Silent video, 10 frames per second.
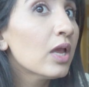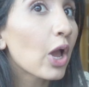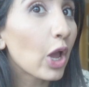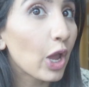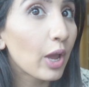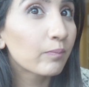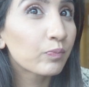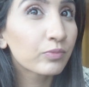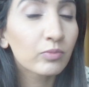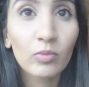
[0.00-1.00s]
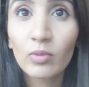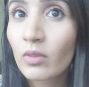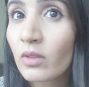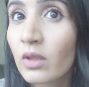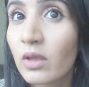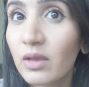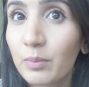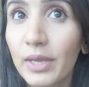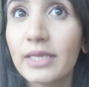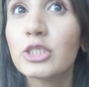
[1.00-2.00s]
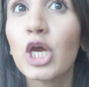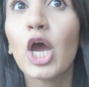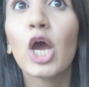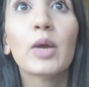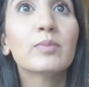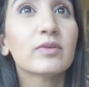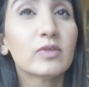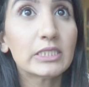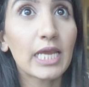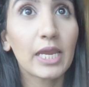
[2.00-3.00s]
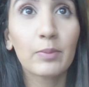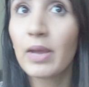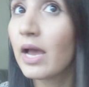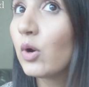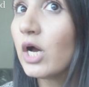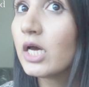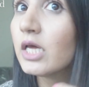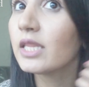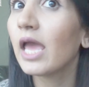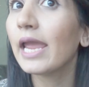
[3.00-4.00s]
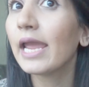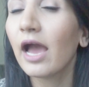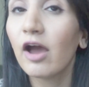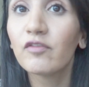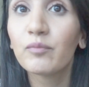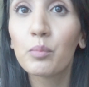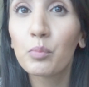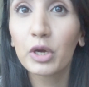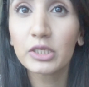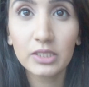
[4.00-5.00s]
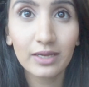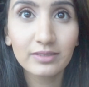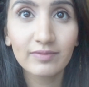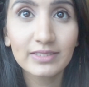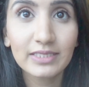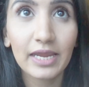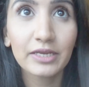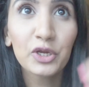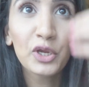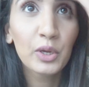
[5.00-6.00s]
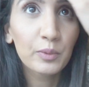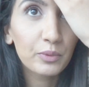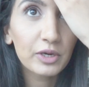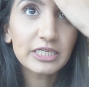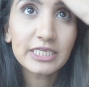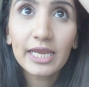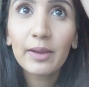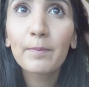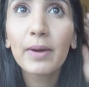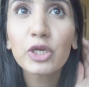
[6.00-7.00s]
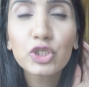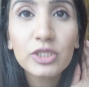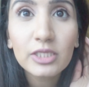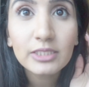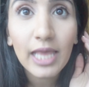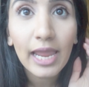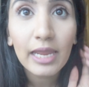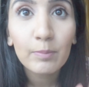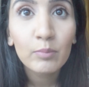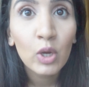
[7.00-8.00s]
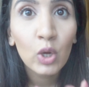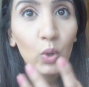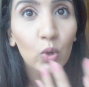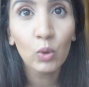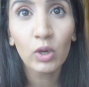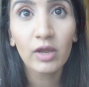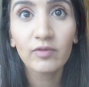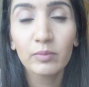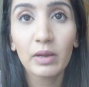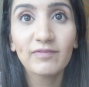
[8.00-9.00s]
But in terms of staying power, both sides have stayed pretty much the same all over my